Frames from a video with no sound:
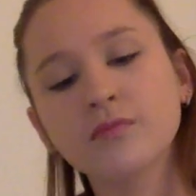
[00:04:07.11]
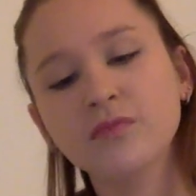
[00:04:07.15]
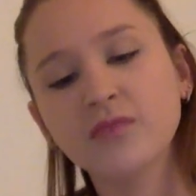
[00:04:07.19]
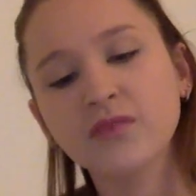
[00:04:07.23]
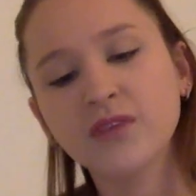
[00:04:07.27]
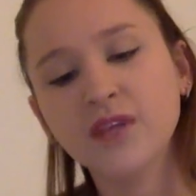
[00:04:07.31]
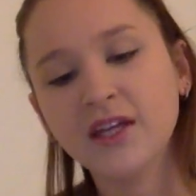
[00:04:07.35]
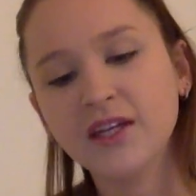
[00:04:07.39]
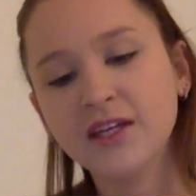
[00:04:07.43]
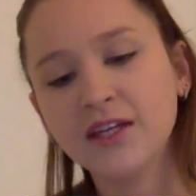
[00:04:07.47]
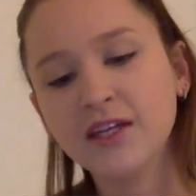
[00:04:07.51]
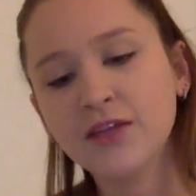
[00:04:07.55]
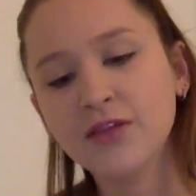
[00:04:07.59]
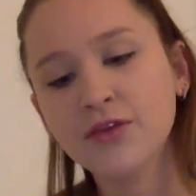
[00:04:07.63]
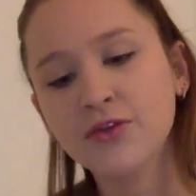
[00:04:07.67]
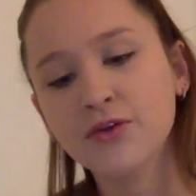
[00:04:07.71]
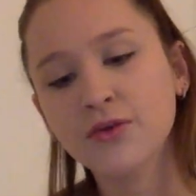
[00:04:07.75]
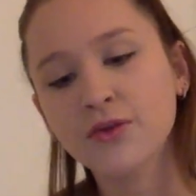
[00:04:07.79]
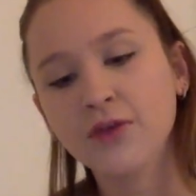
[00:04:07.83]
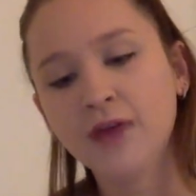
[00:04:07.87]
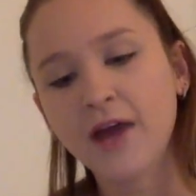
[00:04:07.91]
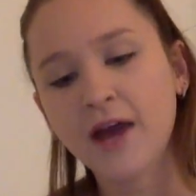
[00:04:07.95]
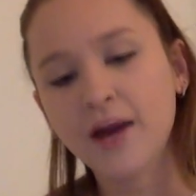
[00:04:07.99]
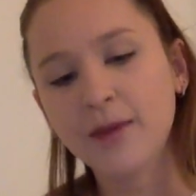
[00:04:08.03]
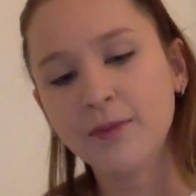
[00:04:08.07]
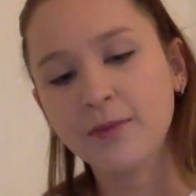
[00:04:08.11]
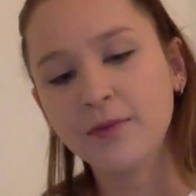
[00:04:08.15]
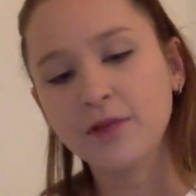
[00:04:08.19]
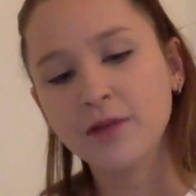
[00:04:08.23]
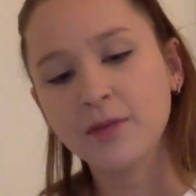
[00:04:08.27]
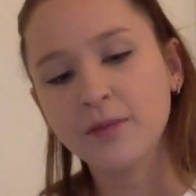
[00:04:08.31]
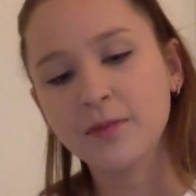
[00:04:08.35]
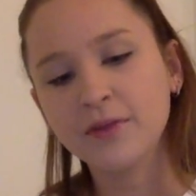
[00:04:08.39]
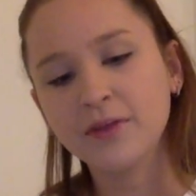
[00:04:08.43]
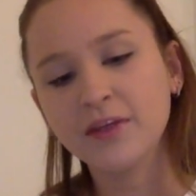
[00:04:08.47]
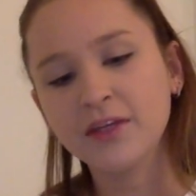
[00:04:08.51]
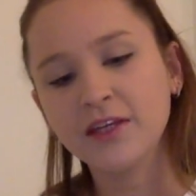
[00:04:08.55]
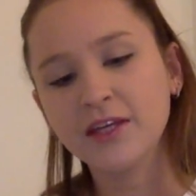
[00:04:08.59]
Then he threw the apple
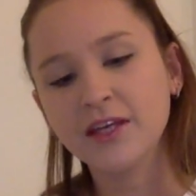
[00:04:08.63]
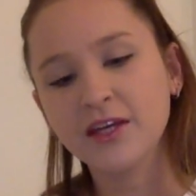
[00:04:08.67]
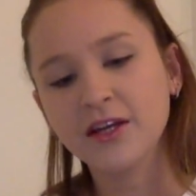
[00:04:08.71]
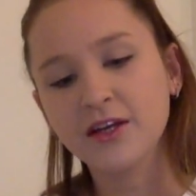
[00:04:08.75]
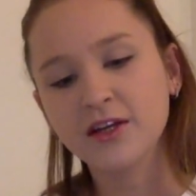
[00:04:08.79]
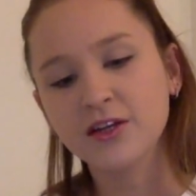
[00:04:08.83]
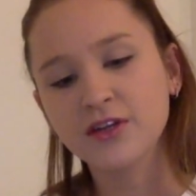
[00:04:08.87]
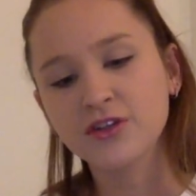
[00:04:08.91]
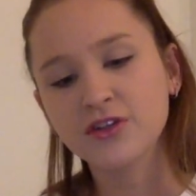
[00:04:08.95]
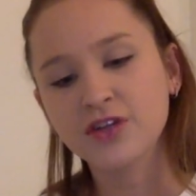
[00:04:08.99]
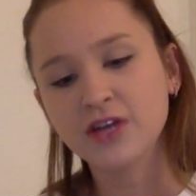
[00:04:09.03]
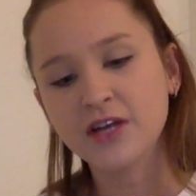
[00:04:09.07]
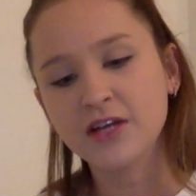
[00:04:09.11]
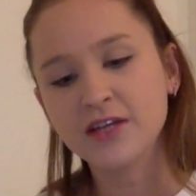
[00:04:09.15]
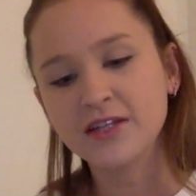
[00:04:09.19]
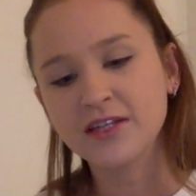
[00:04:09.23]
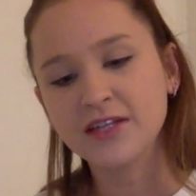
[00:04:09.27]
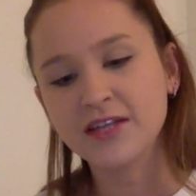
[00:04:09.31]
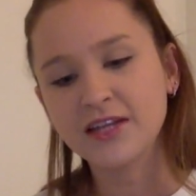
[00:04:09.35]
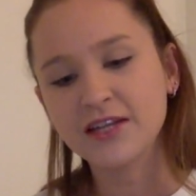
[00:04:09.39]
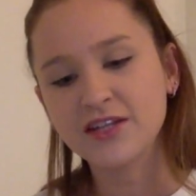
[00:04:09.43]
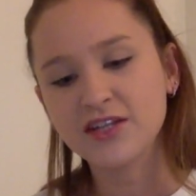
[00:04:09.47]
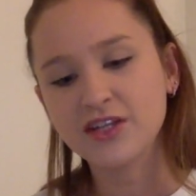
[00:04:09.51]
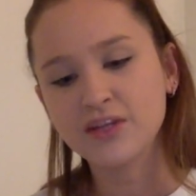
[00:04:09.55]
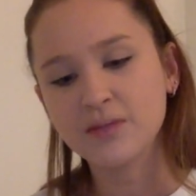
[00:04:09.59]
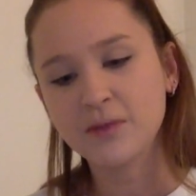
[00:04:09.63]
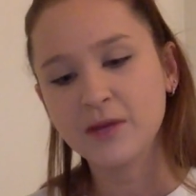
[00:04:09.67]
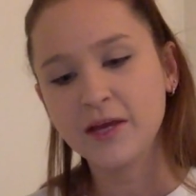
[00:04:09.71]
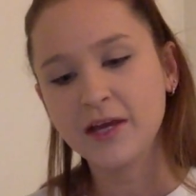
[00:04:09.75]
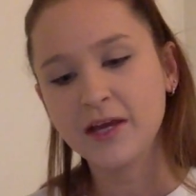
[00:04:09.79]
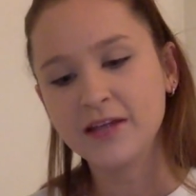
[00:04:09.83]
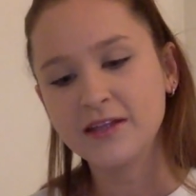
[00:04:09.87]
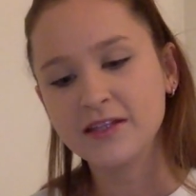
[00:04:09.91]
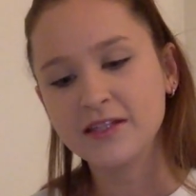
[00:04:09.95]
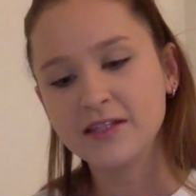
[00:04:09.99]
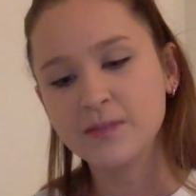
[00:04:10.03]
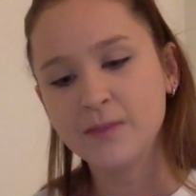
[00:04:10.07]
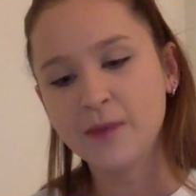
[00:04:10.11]
up in the air and tried to catch it
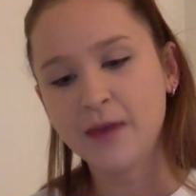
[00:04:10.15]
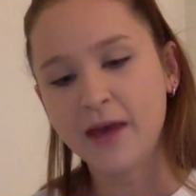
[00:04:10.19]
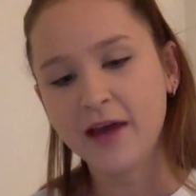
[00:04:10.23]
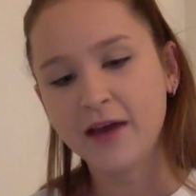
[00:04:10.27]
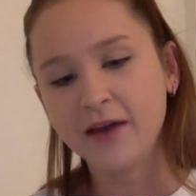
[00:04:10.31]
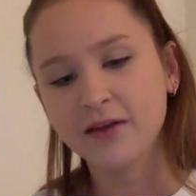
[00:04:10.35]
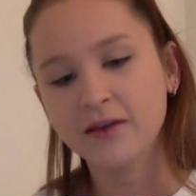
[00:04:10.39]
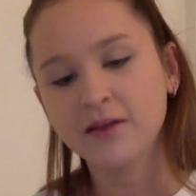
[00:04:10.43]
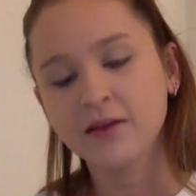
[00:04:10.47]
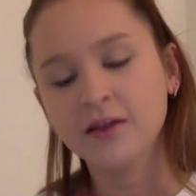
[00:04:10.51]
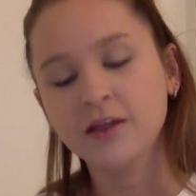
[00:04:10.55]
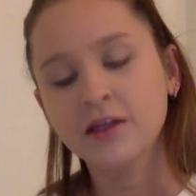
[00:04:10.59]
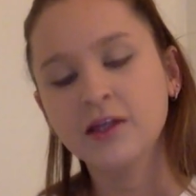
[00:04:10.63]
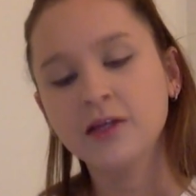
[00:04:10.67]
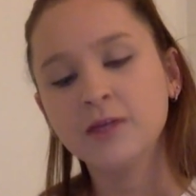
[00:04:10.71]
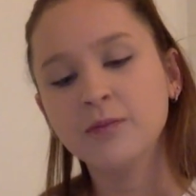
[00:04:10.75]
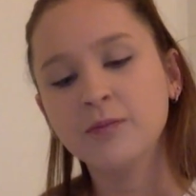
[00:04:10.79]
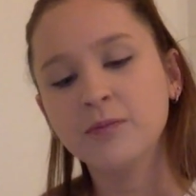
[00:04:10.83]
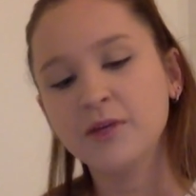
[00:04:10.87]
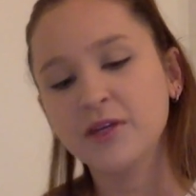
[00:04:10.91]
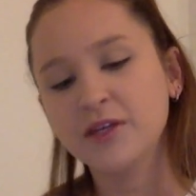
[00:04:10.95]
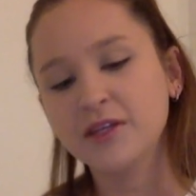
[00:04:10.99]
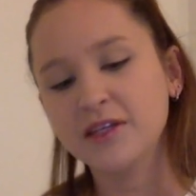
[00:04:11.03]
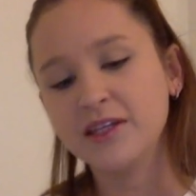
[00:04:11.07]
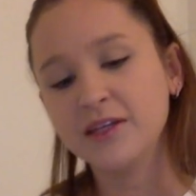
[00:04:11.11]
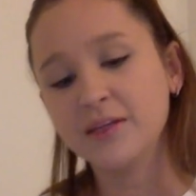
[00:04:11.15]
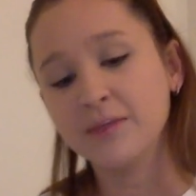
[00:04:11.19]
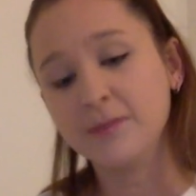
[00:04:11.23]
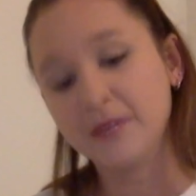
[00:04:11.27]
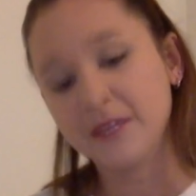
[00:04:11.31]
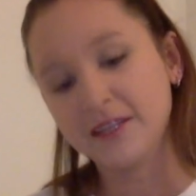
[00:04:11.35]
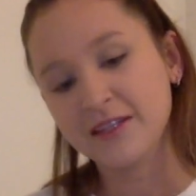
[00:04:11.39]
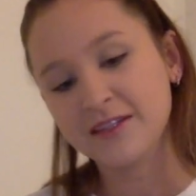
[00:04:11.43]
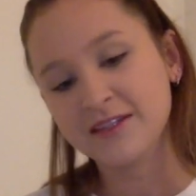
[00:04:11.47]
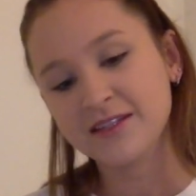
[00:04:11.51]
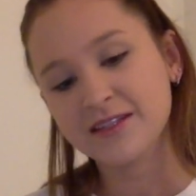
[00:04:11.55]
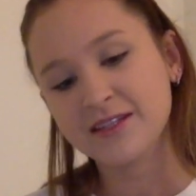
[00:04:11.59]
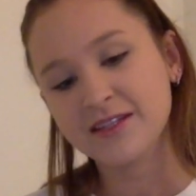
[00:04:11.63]
behind his back, but he
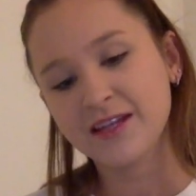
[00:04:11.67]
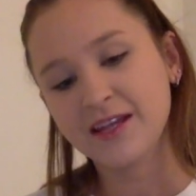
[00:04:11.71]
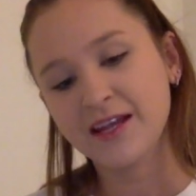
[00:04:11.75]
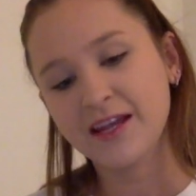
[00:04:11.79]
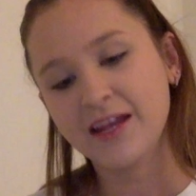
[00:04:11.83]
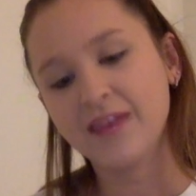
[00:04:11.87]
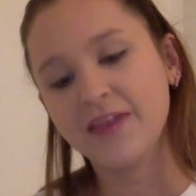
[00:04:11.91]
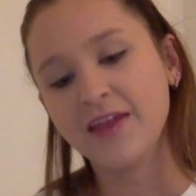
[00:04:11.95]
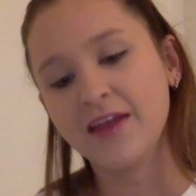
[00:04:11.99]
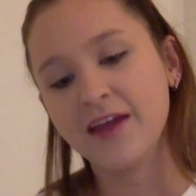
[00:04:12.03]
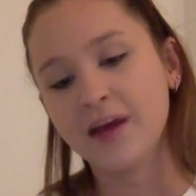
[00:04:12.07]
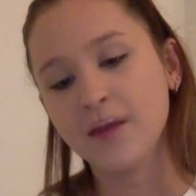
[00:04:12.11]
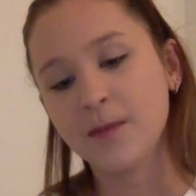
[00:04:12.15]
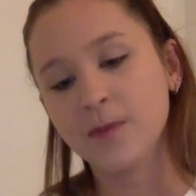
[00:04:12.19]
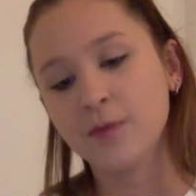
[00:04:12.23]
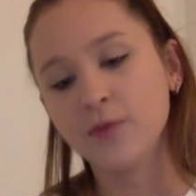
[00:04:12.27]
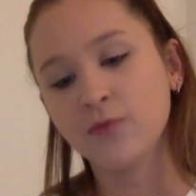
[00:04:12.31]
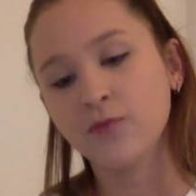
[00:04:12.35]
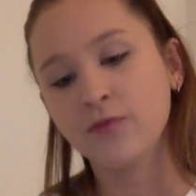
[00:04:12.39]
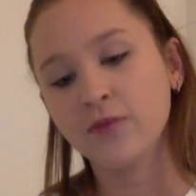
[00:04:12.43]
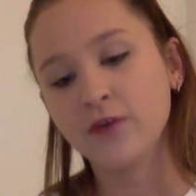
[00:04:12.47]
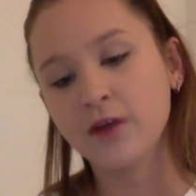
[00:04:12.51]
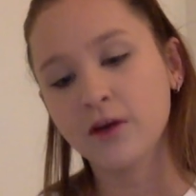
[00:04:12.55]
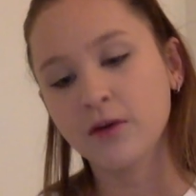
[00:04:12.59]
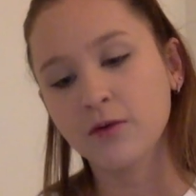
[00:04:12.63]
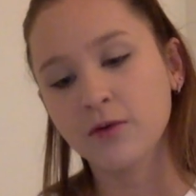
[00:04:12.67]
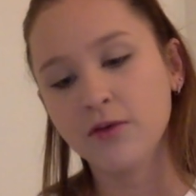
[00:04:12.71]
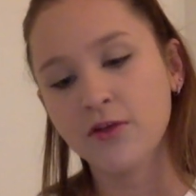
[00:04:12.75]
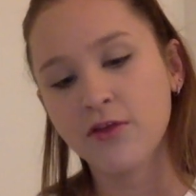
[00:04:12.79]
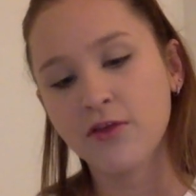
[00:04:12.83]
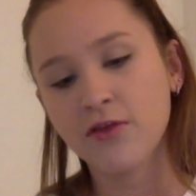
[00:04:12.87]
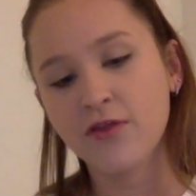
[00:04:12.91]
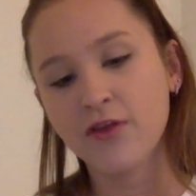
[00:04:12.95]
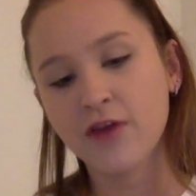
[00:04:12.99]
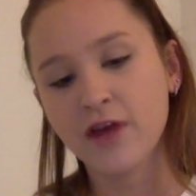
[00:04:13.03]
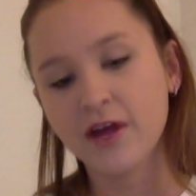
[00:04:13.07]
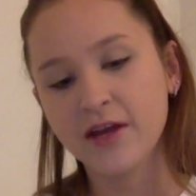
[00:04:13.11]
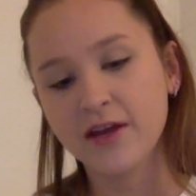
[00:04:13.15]
missed, and the apple fell with a
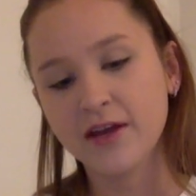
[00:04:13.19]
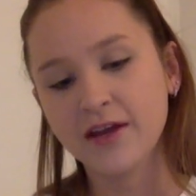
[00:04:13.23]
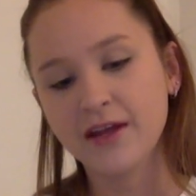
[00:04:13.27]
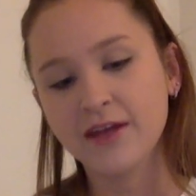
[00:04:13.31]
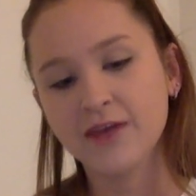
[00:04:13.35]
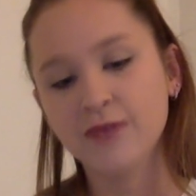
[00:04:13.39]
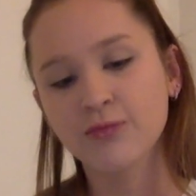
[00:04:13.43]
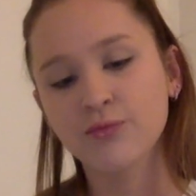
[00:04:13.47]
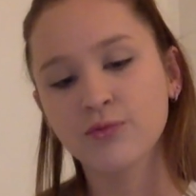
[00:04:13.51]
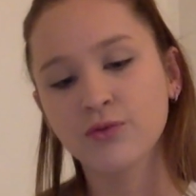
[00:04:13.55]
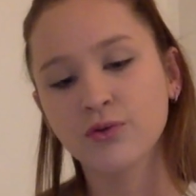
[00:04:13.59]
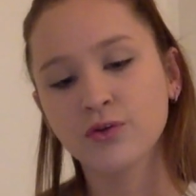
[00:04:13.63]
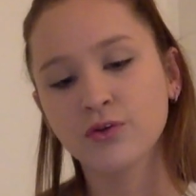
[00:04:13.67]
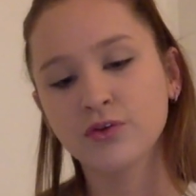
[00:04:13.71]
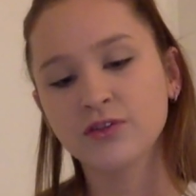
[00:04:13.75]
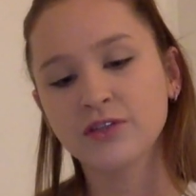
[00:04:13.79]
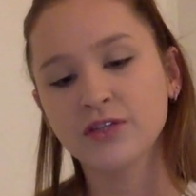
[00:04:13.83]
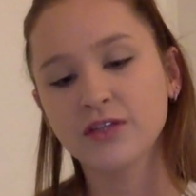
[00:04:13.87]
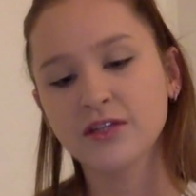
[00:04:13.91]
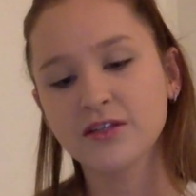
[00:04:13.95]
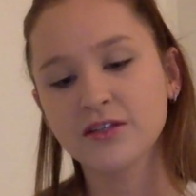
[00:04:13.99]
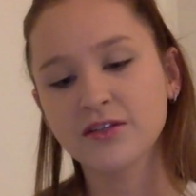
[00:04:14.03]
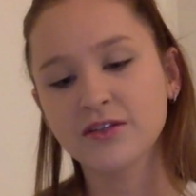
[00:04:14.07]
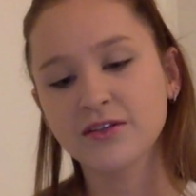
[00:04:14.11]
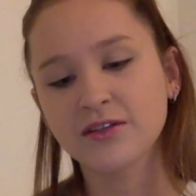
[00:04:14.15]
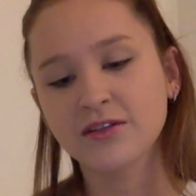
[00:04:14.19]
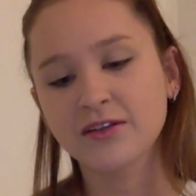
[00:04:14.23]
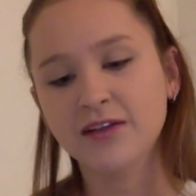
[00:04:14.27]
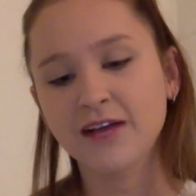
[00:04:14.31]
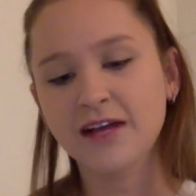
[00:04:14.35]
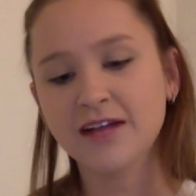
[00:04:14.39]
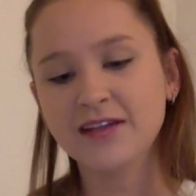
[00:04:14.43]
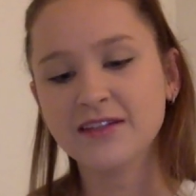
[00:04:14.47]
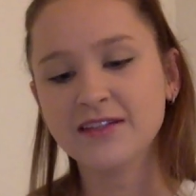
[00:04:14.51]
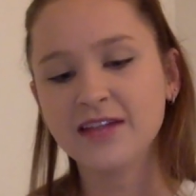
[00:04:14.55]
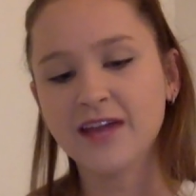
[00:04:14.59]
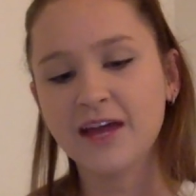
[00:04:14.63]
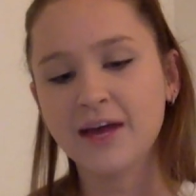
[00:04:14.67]
thud and rolled under the
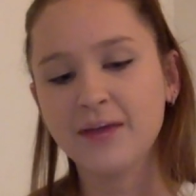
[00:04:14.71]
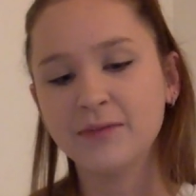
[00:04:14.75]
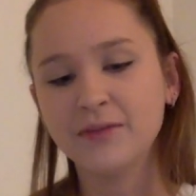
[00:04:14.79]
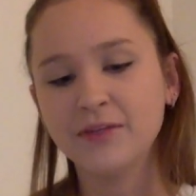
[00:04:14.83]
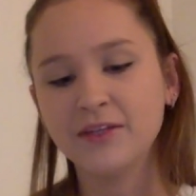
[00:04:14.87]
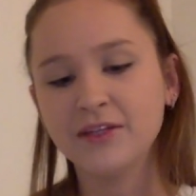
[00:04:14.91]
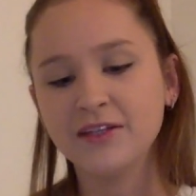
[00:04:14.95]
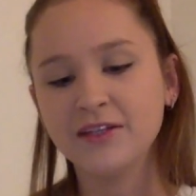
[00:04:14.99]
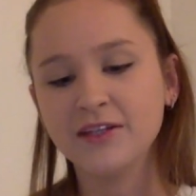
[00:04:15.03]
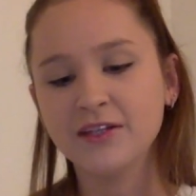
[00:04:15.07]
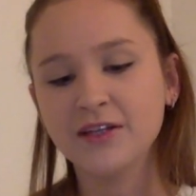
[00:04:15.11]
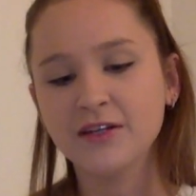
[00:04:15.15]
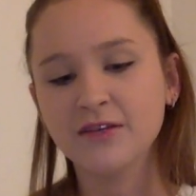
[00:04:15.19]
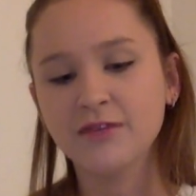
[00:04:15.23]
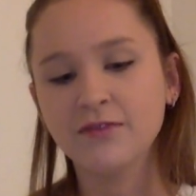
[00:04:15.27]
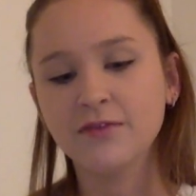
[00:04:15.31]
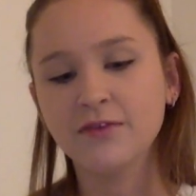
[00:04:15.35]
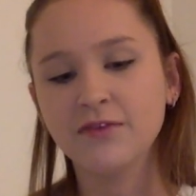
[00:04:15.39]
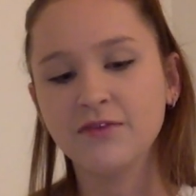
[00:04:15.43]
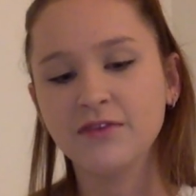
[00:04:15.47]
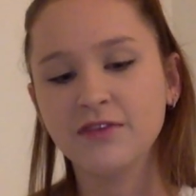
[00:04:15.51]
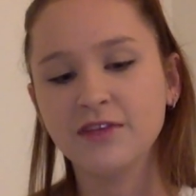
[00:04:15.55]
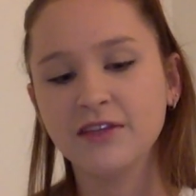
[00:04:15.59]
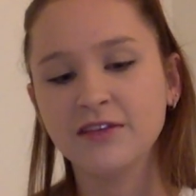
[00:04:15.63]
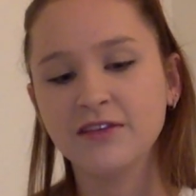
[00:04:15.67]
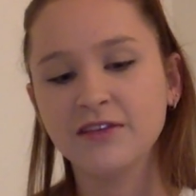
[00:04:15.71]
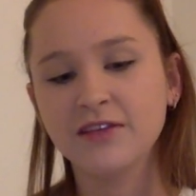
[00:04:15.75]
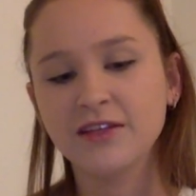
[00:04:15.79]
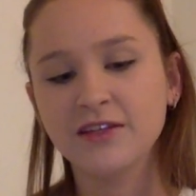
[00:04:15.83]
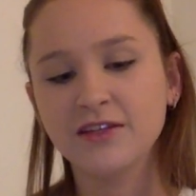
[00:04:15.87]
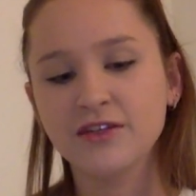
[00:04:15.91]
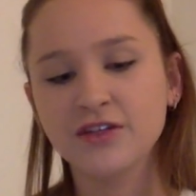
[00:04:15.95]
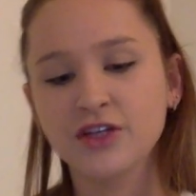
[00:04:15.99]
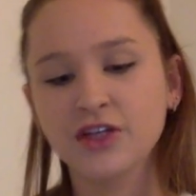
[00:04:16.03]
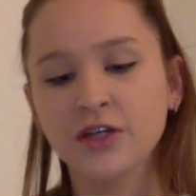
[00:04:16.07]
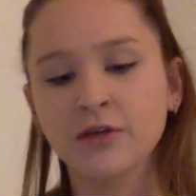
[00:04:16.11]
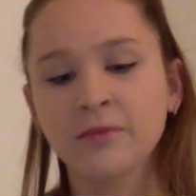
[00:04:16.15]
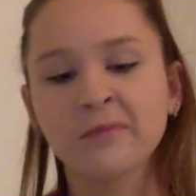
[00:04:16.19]
glass cabinet near Vivian
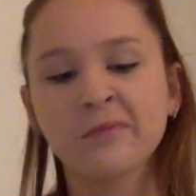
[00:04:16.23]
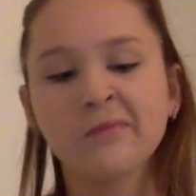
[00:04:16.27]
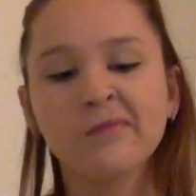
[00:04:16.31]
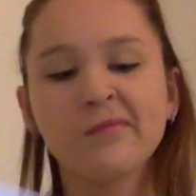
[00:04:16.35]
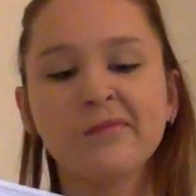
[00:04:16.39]
Leander.